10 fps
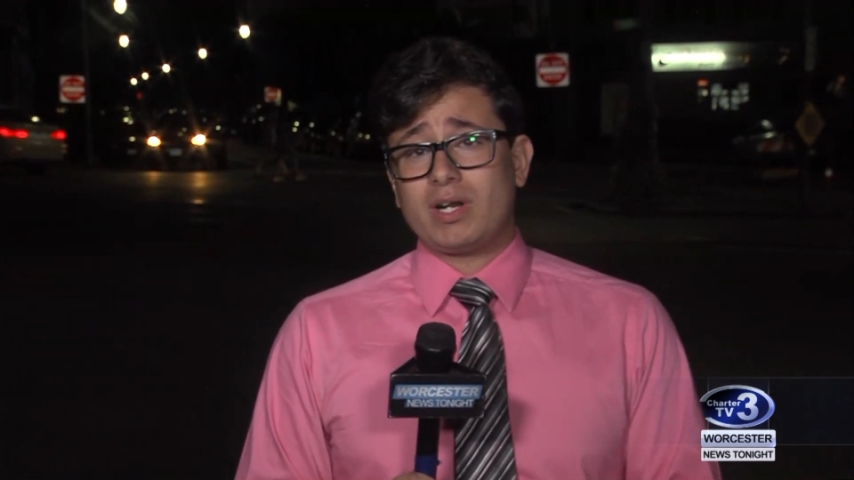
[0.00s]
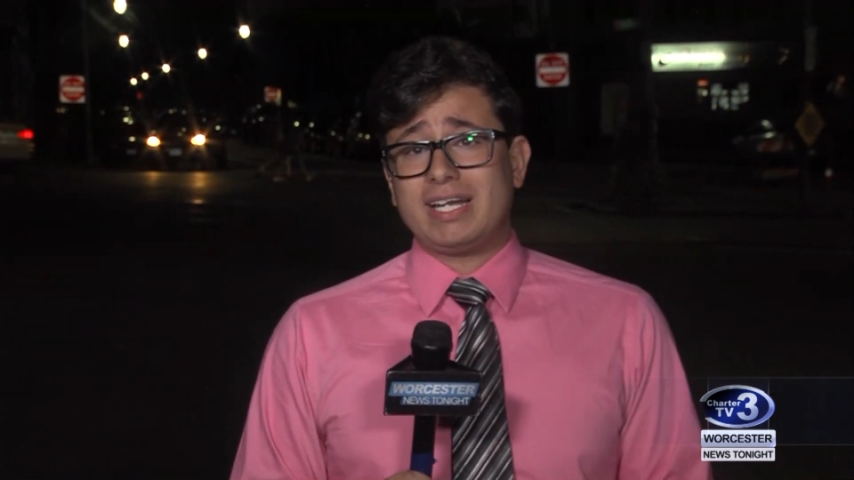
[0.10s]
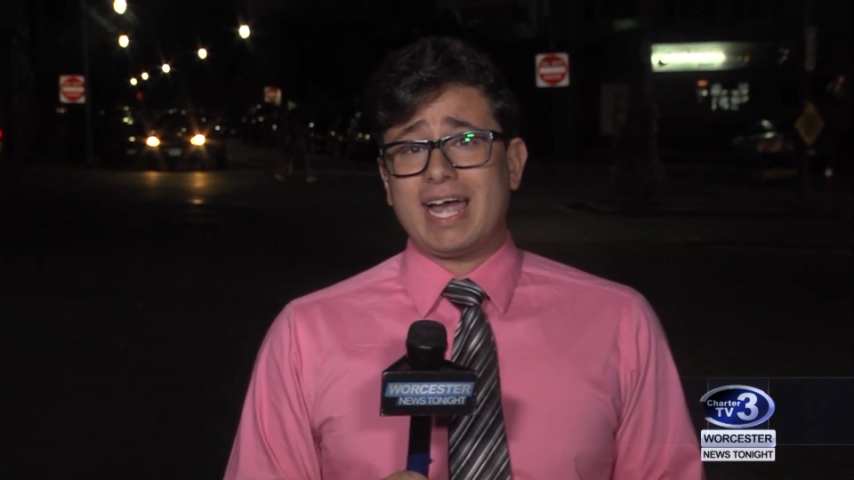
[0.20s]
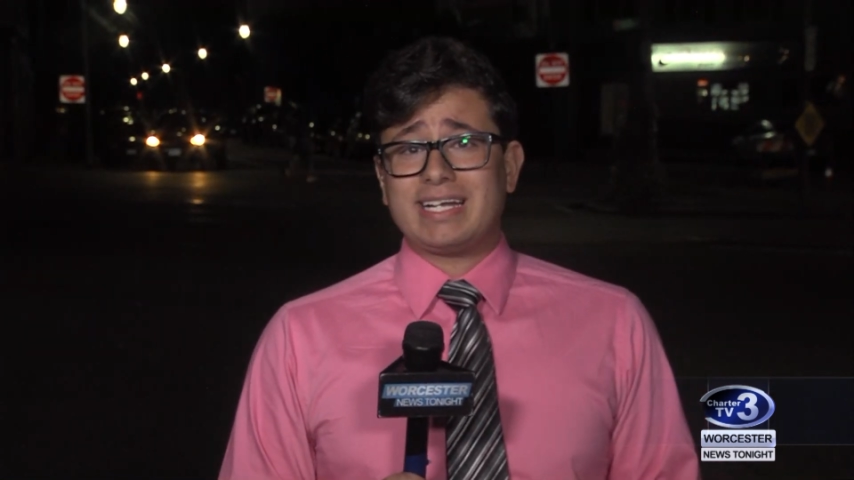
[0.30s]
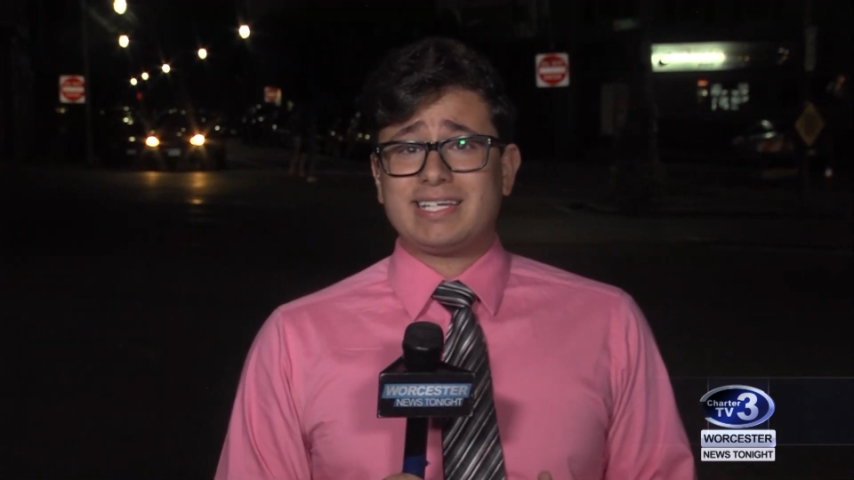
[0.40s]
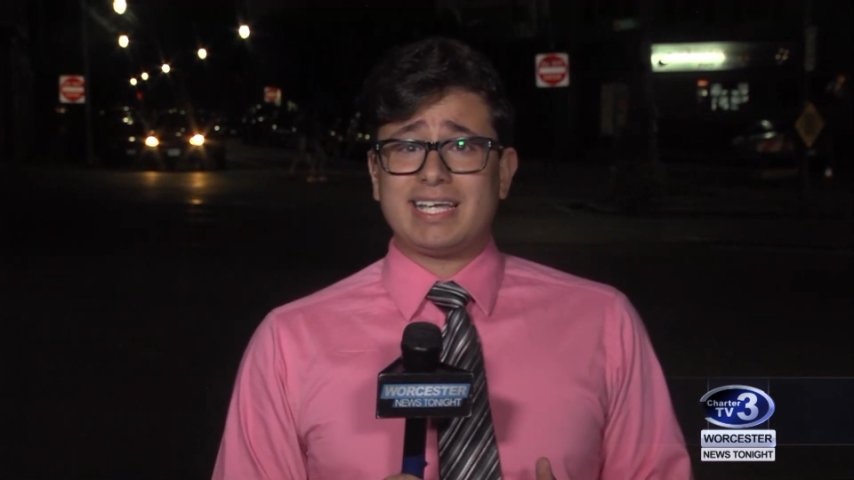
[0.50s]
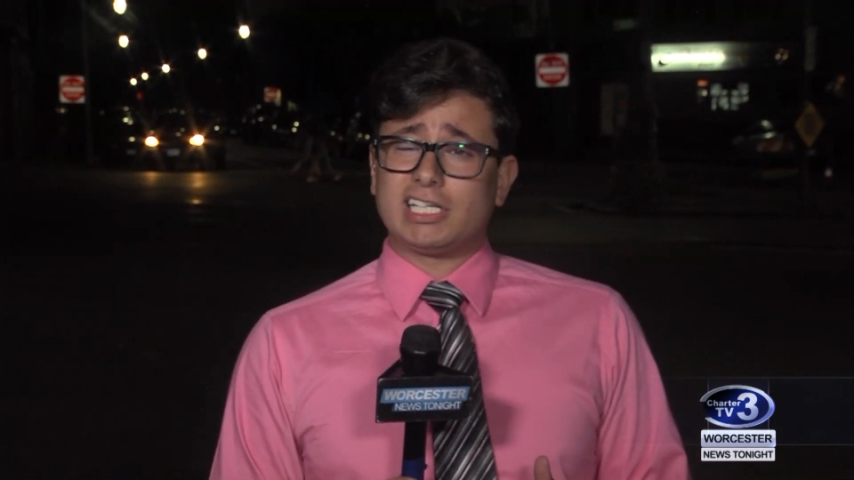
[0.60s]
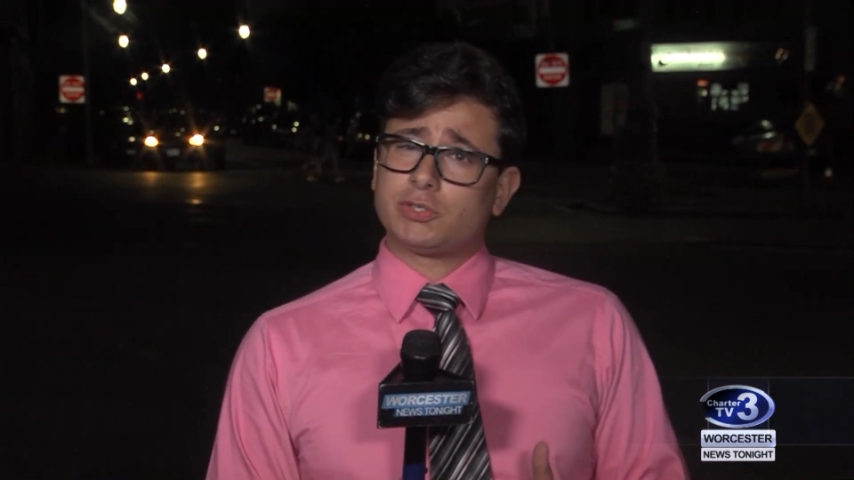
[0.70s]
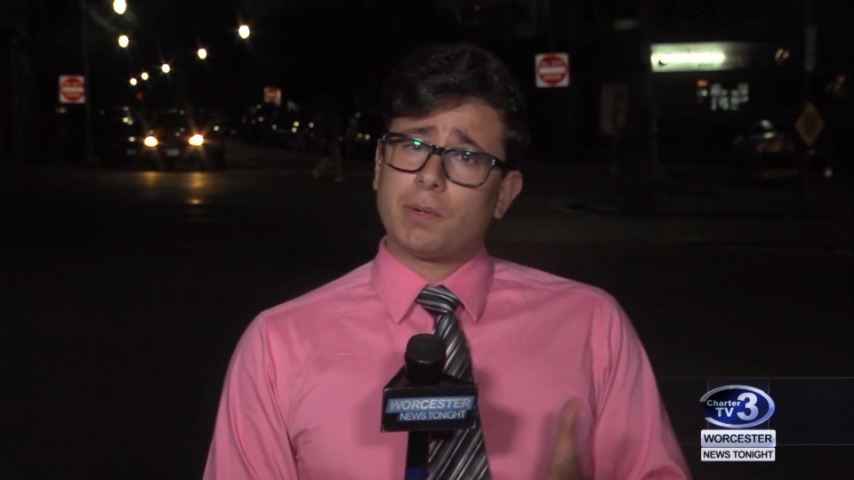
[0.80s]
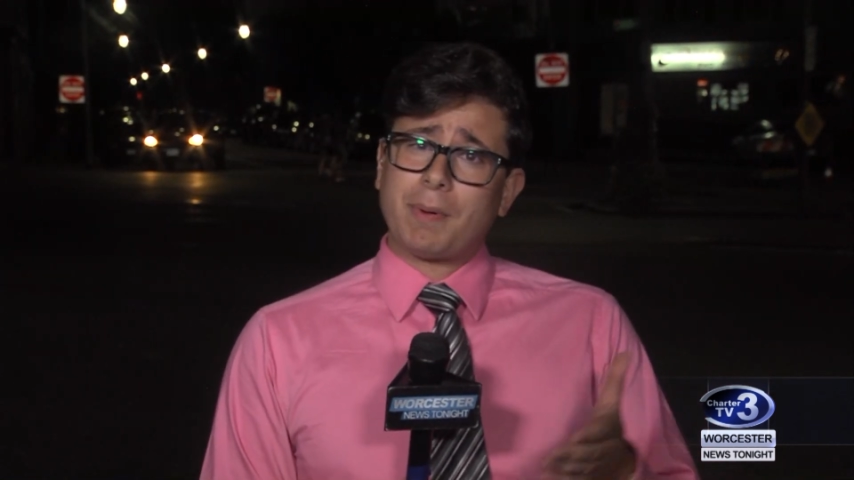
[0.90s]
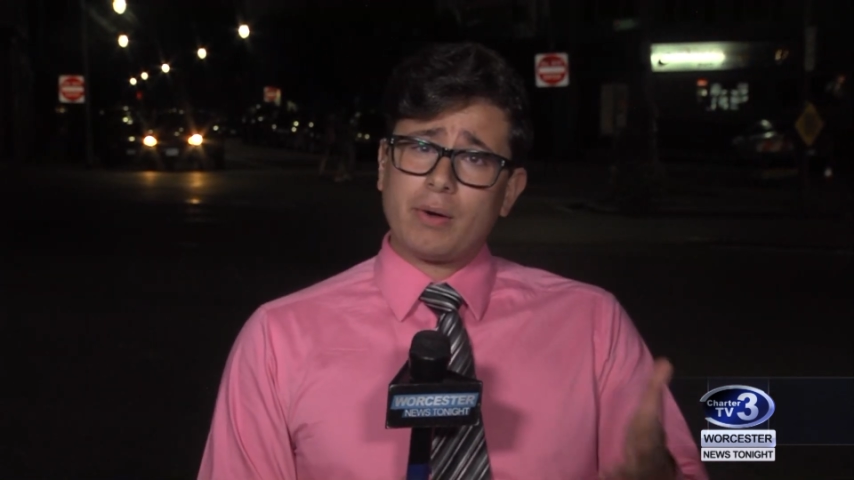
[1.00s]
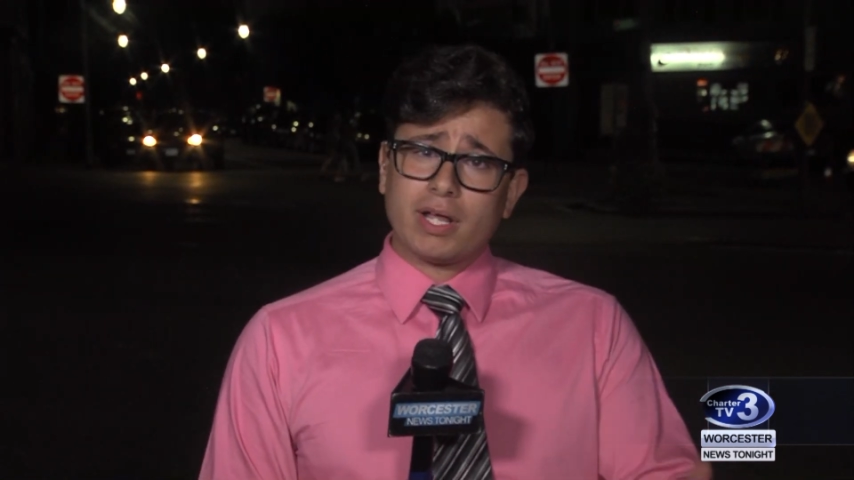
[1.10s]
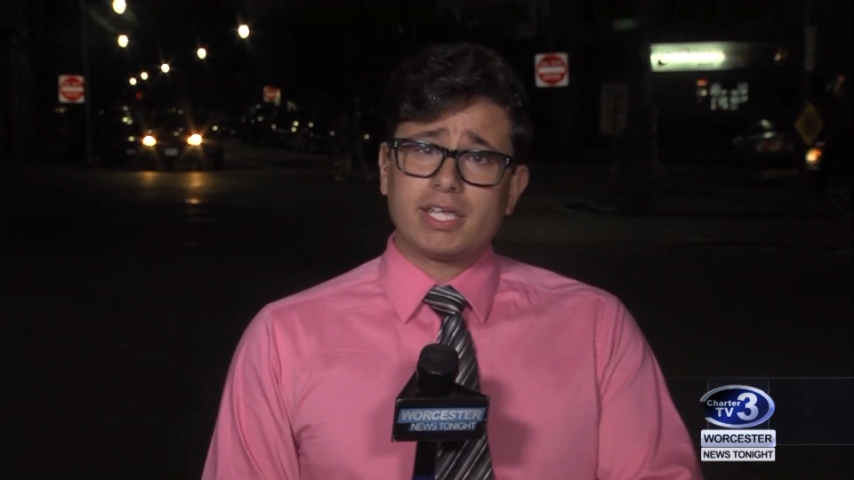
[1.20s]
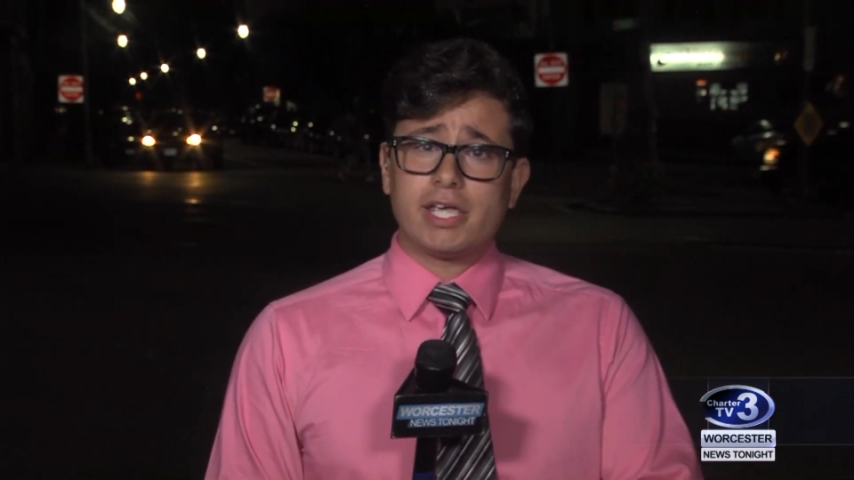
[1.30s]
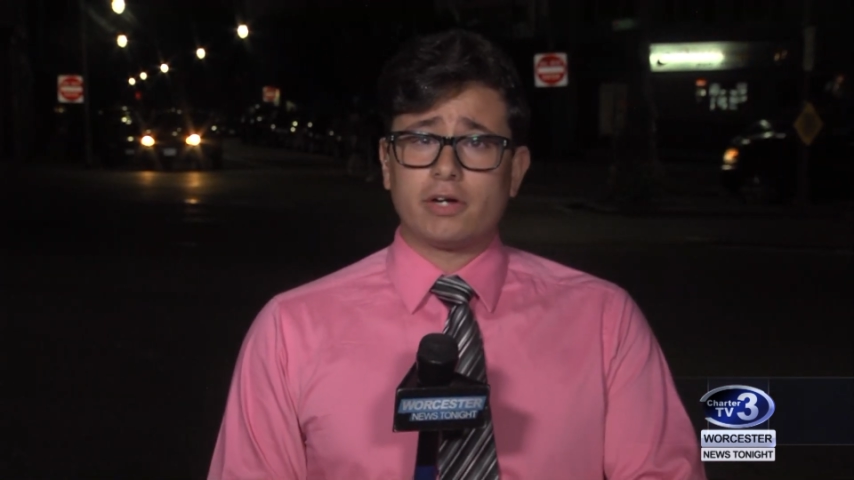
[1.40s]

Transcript: 2019, so about a